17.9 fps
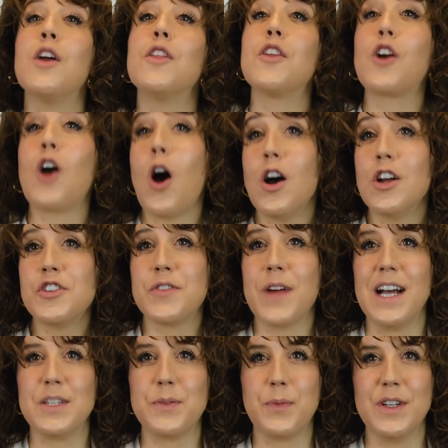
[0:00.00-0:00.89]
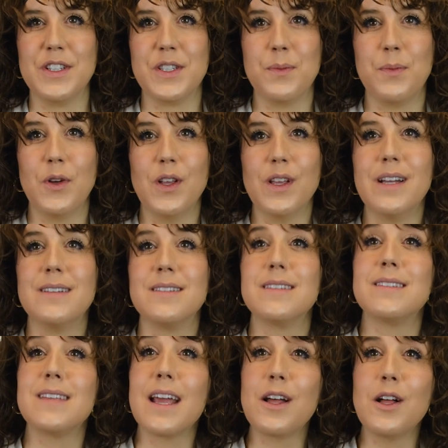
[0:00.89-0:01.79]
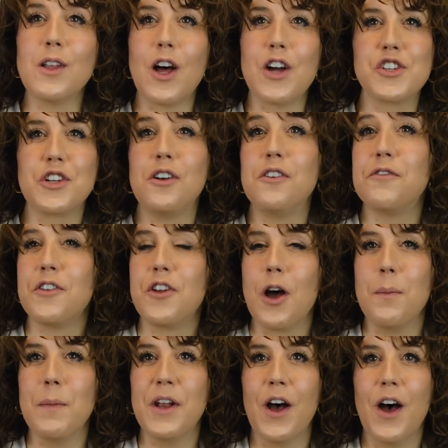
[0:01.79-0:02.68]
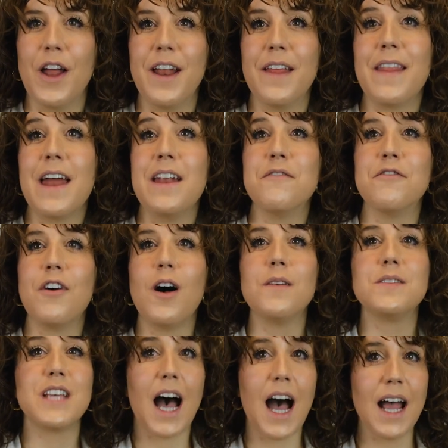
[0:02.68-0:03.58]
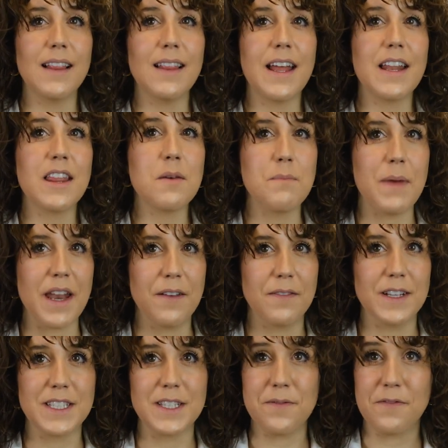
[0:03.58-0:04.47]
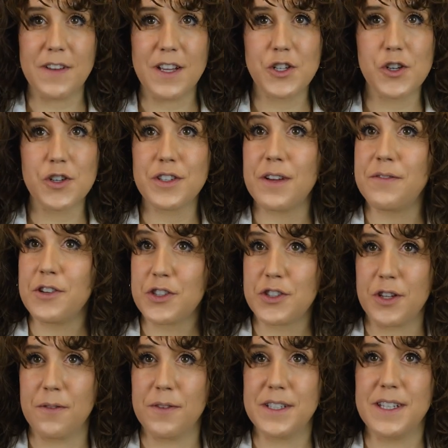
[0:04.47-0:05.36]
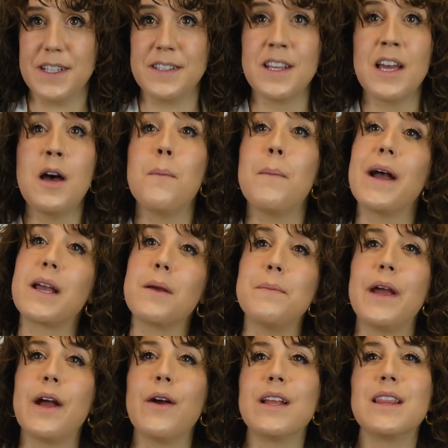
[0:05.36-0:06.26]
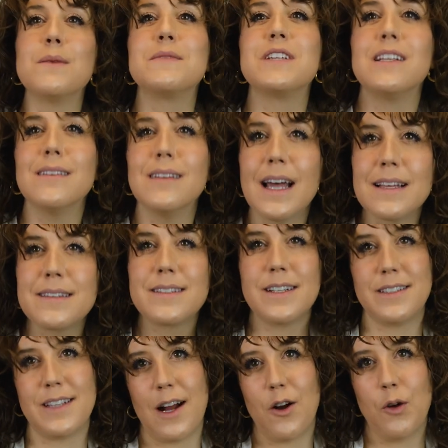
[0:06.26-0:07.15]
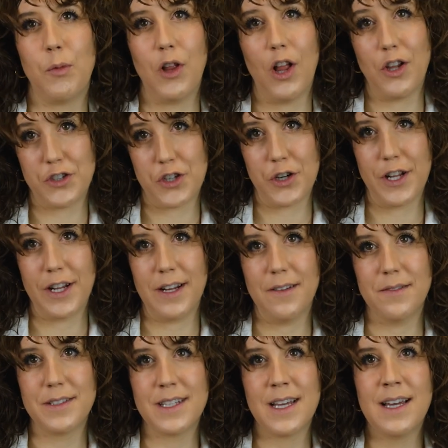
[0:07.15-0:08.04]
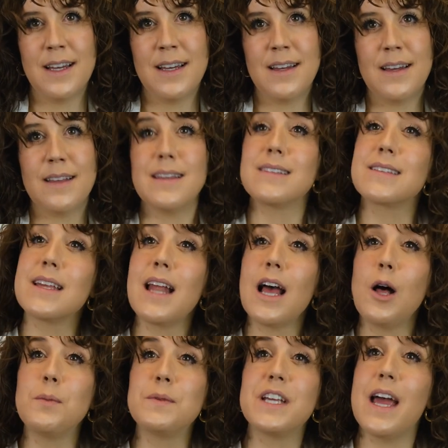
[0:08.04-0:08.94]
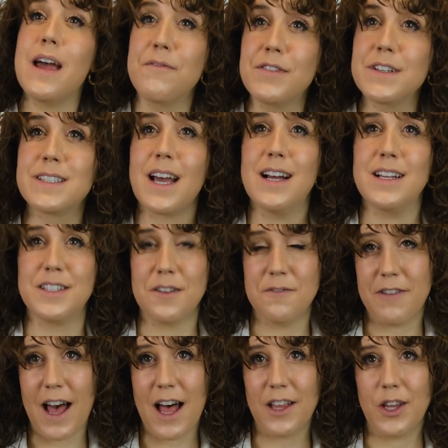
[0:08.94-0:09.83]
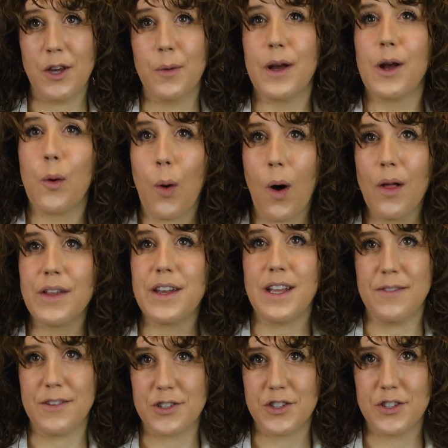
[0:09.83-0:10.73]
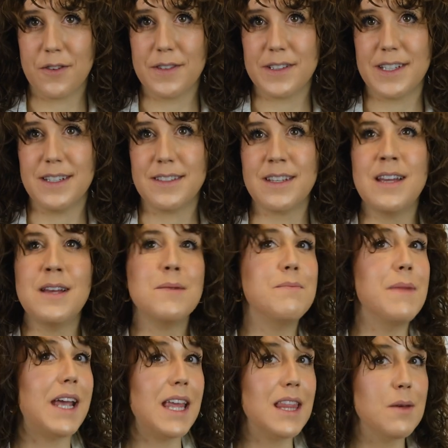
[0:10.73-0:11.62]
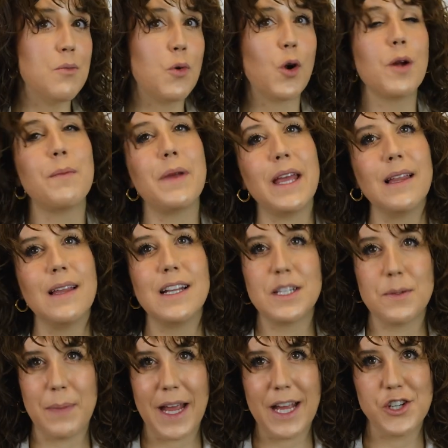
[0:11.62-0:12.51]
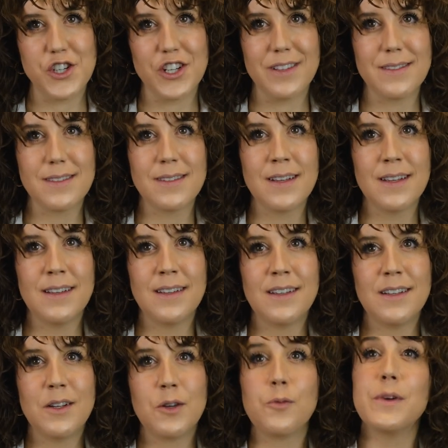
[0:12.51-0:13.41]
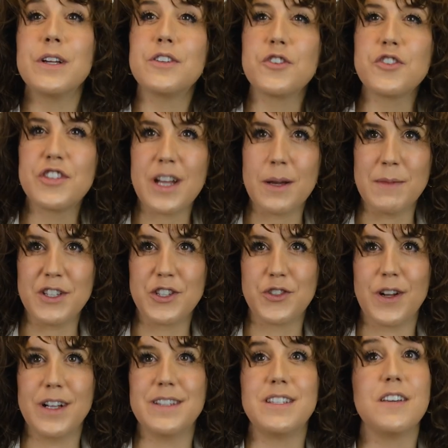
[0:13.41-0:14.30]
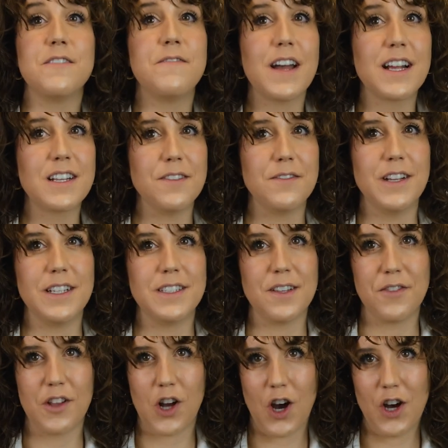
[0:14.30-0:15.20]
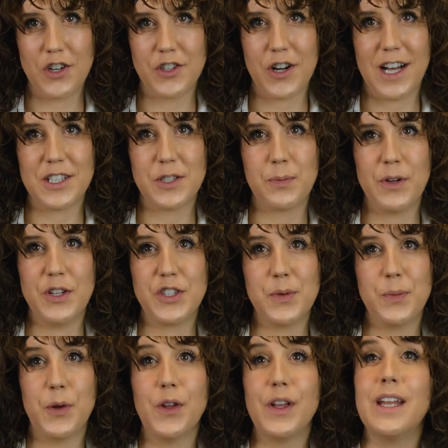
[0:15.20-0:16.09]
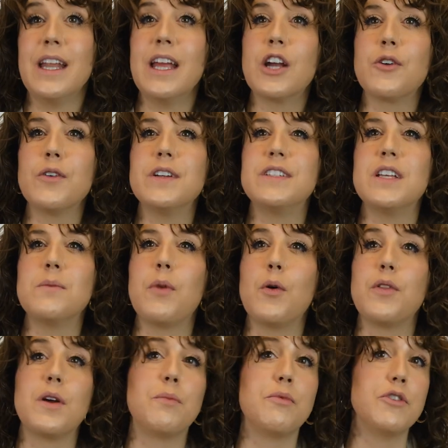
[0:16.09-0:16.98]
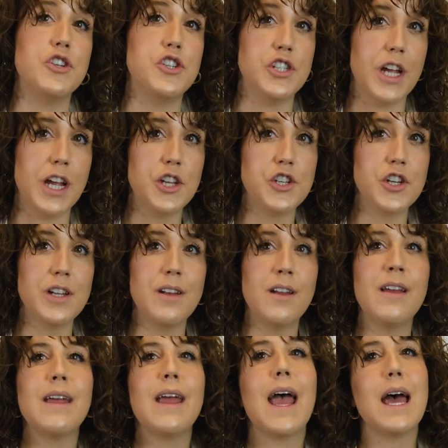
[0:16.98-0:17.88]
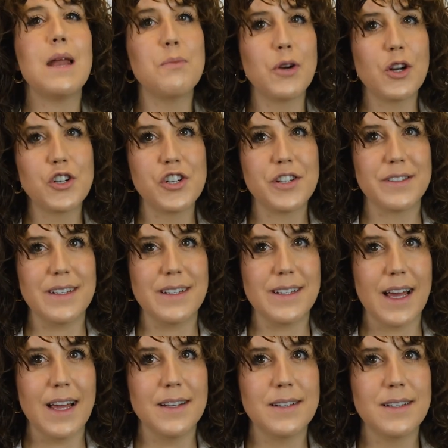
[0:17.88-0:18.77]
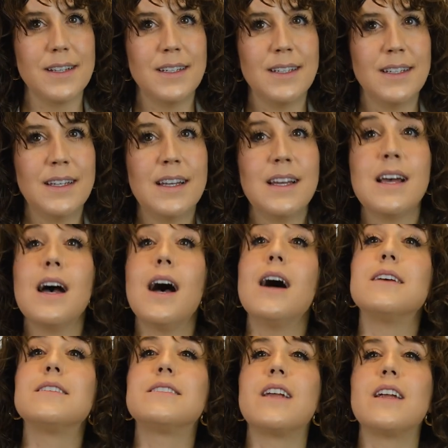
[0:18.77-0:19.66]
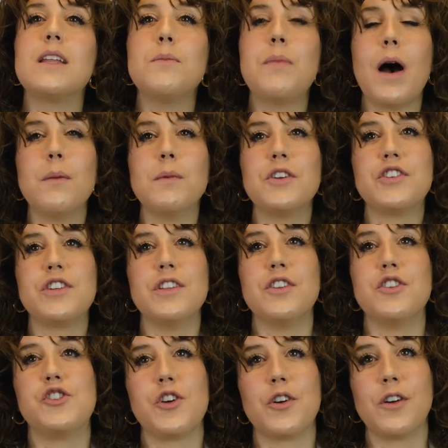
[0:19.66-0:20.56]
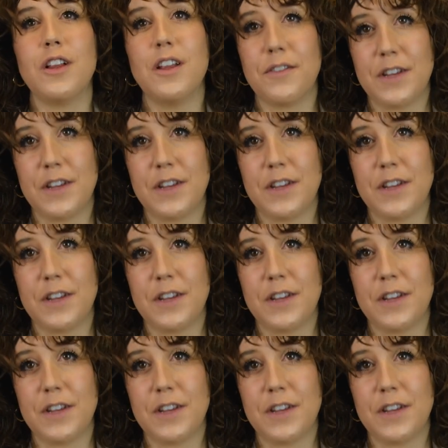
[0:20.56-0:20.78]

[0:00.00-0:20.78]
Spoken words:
The contrast principle is a psychological phenomenon that involves highlighting the benefits and features of your services by comparing them to less desirable alternatives. This can help to emphasize the value and quality of your services, making them more appealing to patients. Research demonstrates the effectiveness of the contrast principle in increasing both appreciation and purchase intent. A study published in the Journal of